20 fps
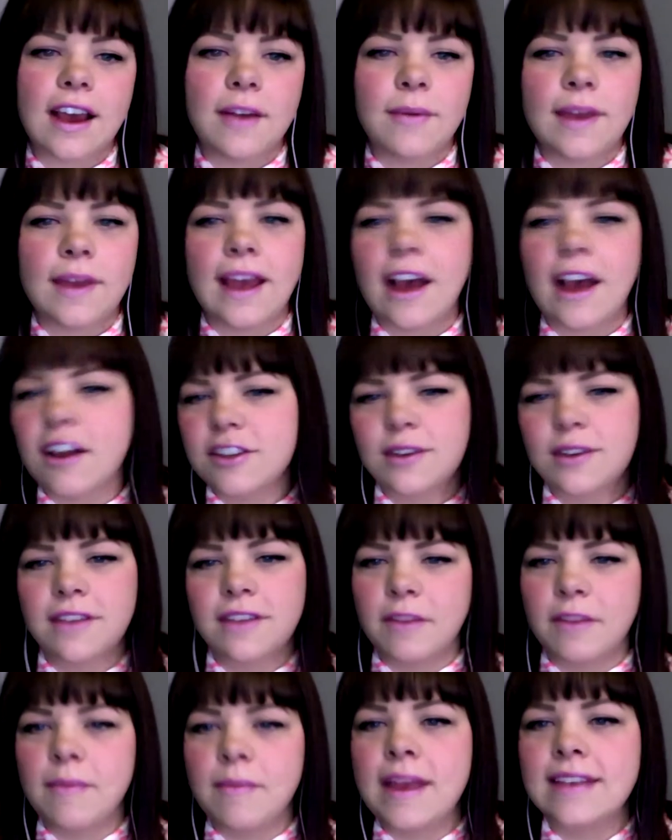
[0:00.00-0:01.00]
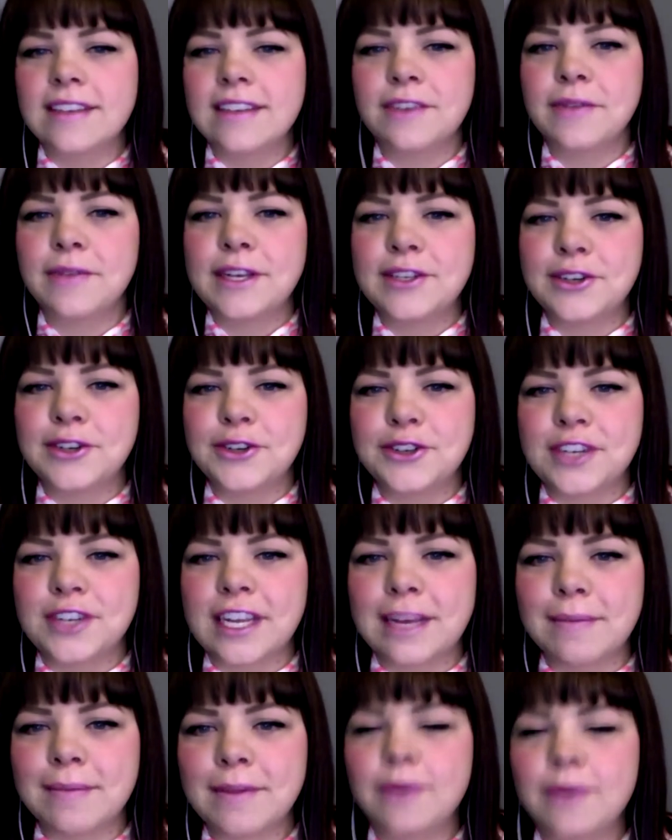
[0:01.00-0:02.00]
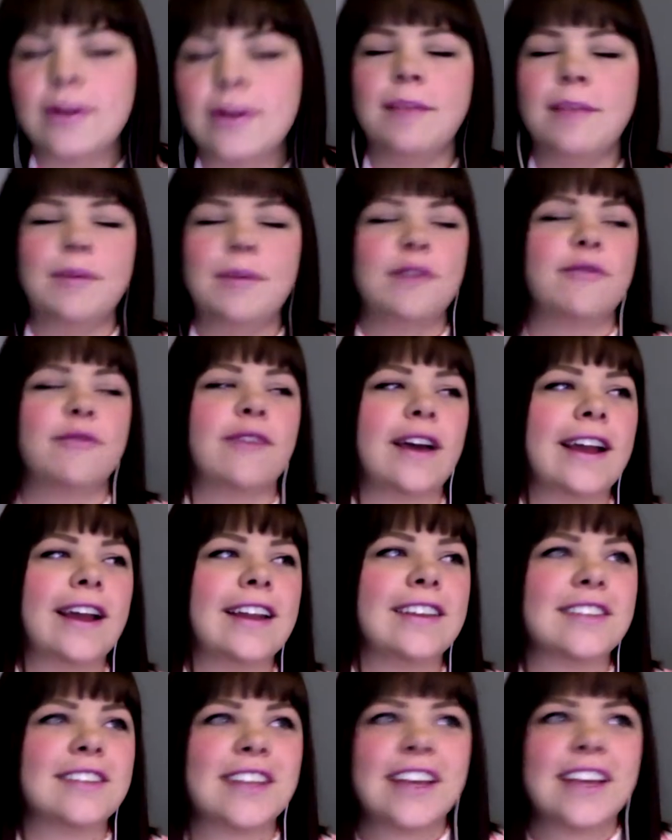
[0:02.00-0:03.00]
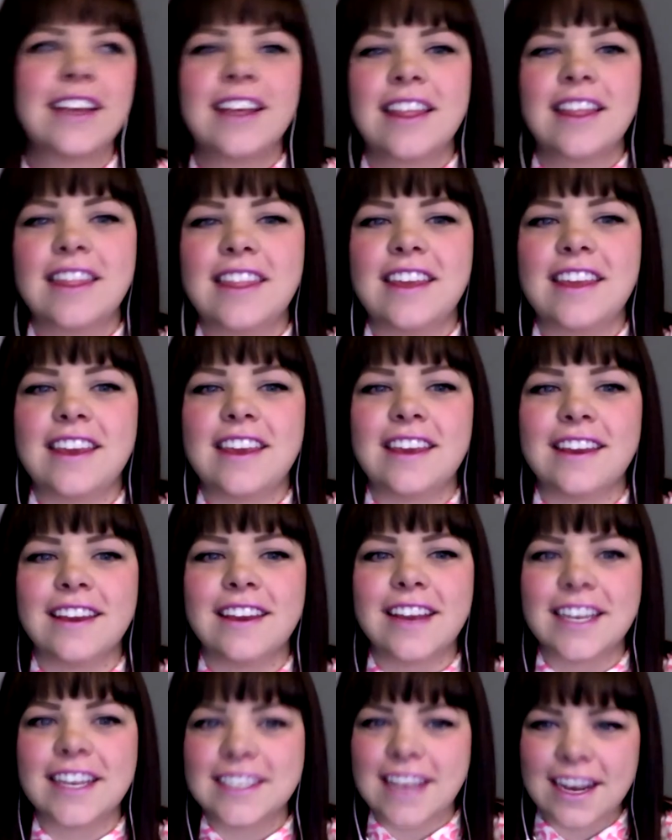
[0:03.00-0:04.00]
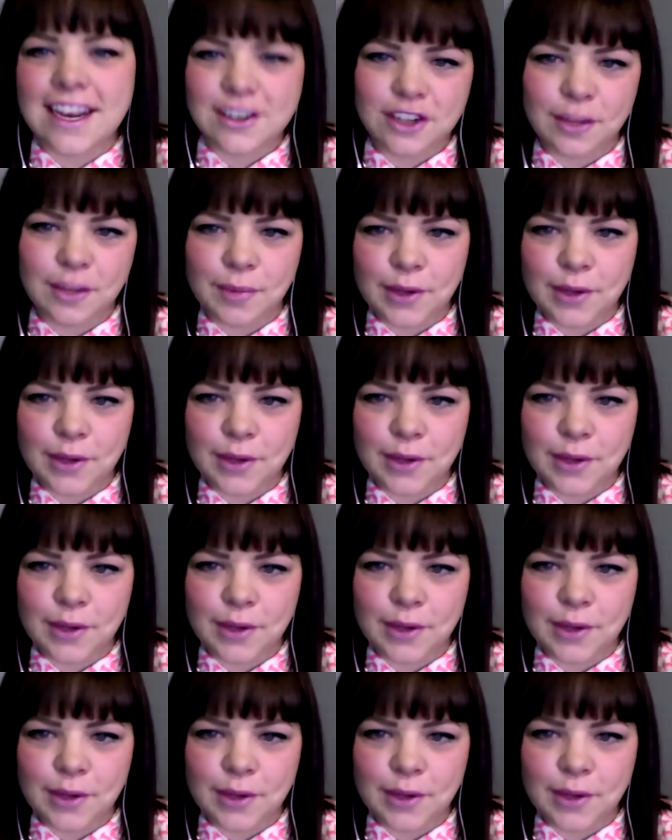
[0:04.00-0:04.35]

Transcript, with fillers: we ha- also have an amazing research team that will help you find the exact clip you're